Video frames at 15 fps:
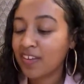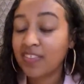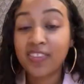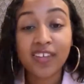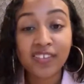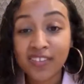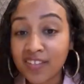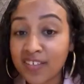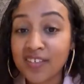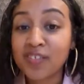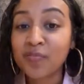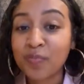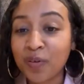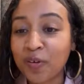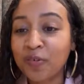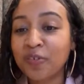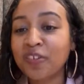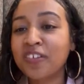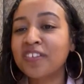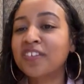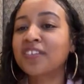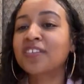they didn't sprinkle
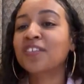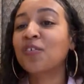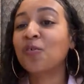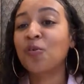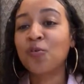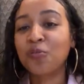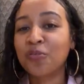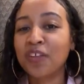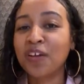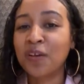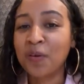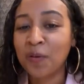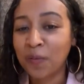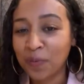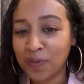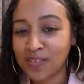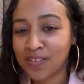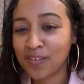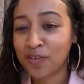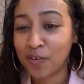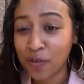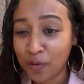it. The whole thing was
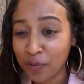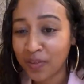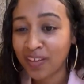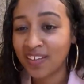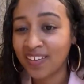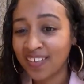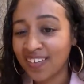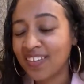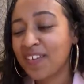gooey.